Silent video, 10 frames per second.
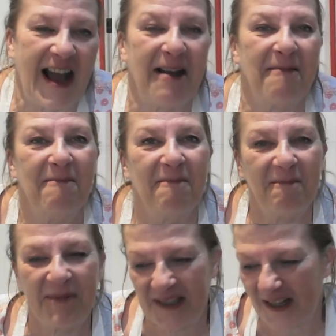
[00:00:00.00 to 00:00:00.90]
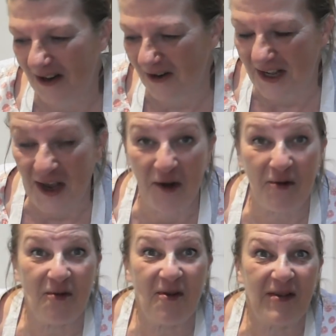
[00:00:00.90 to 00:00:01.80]
absolutely
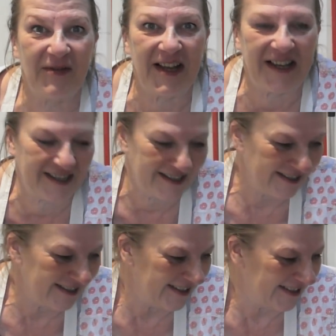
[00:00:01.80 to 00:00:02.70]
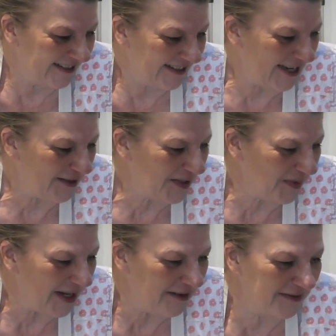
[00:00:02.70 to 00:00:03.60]
horrific
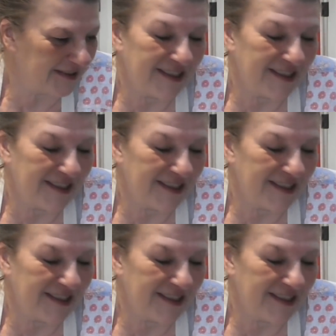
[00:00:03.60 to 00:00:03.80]
housewife,